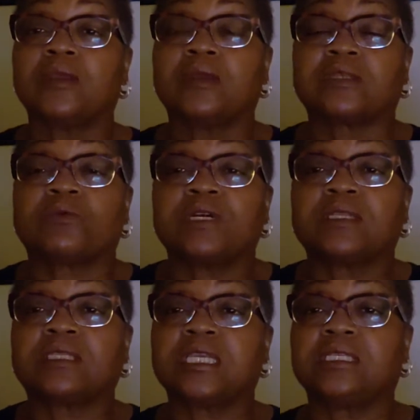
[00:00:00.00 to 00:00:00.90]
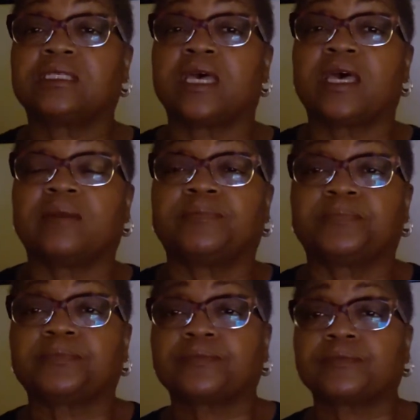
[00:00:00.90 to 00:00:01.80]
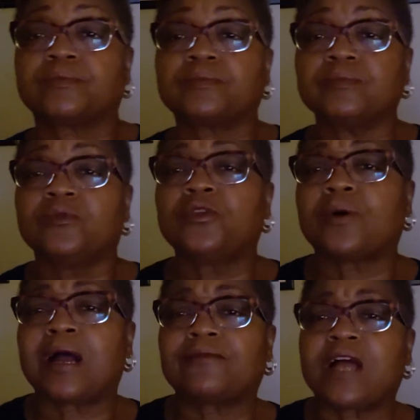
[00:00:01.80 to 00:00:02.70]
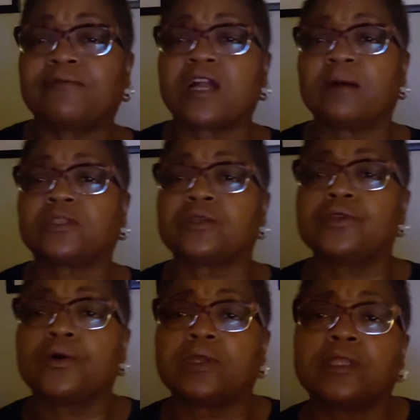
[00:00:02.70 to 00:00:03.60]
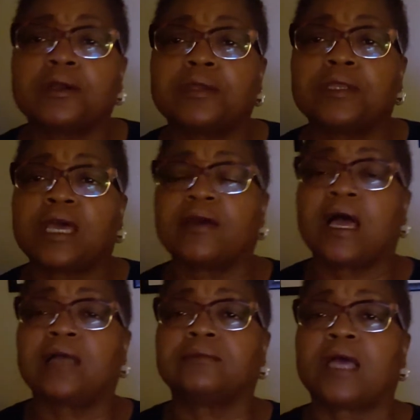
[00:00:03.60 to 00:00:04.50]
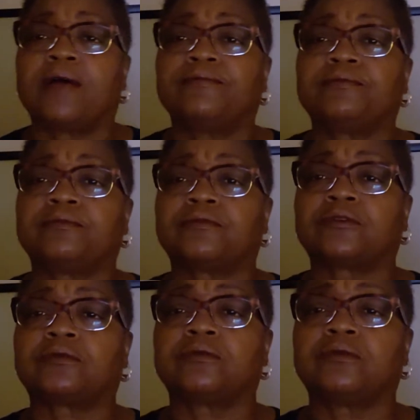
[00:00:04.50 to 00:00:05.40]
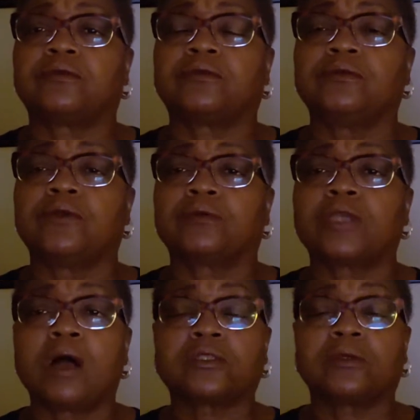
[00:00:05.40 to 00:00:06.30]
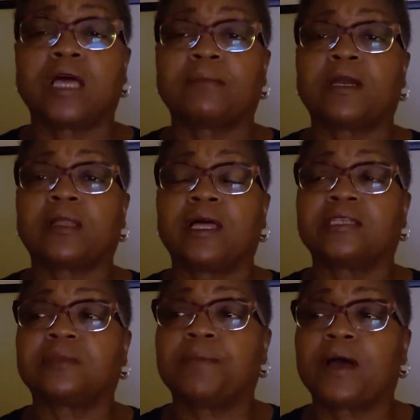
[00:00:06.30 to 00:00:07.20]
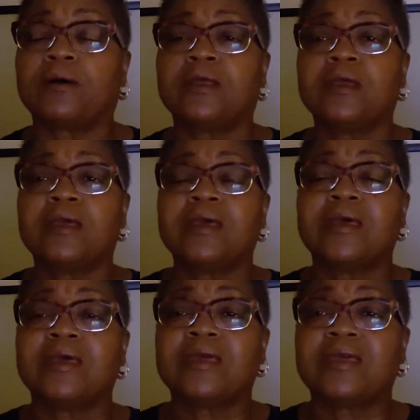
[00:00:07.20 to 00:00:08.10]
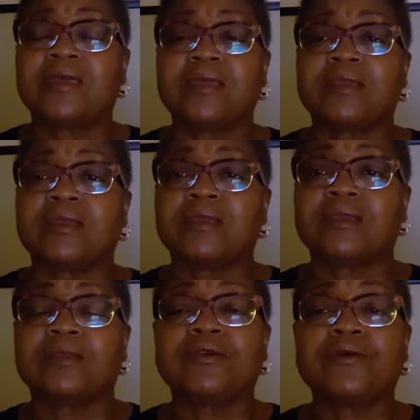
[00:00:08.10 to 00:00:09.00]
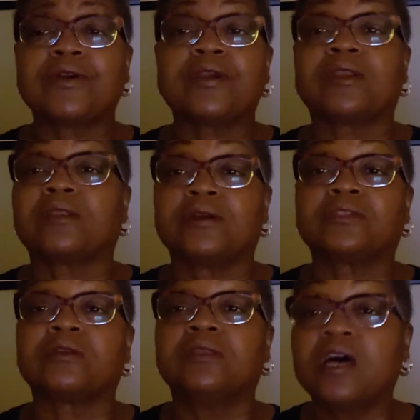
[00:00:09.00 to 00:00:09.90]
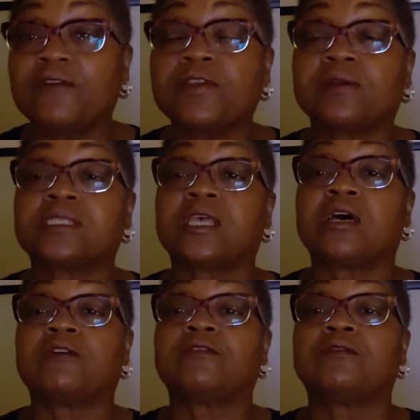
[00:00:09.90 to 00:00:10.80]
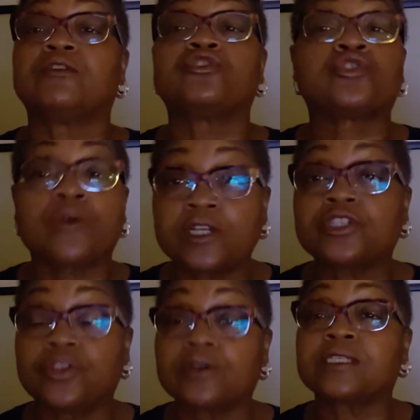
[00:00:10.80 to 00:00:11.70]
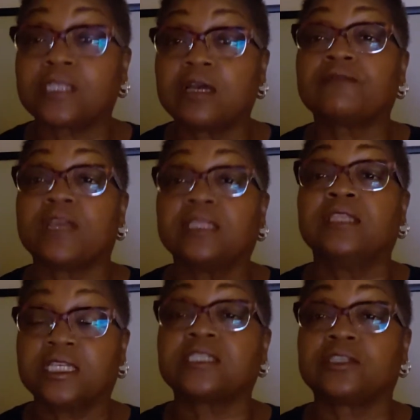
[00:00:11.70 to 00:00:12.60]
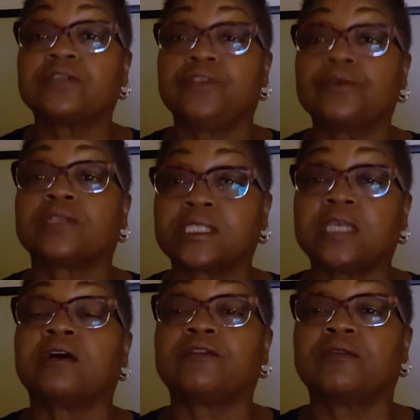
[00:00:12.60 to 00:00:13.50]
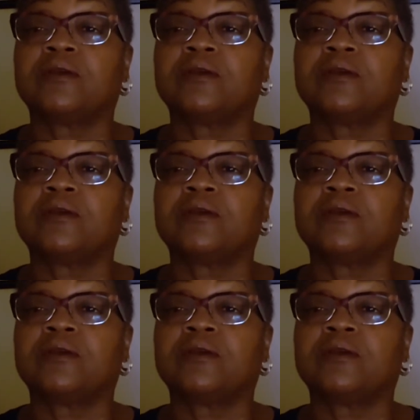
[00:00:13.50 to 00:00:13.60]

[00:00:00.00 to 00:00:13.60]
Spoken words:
It's one of the things that I've come to know and learn, and I talk to a lot of my clients about. You are here to learn to love yourself, trust yourself, and listen to yourself.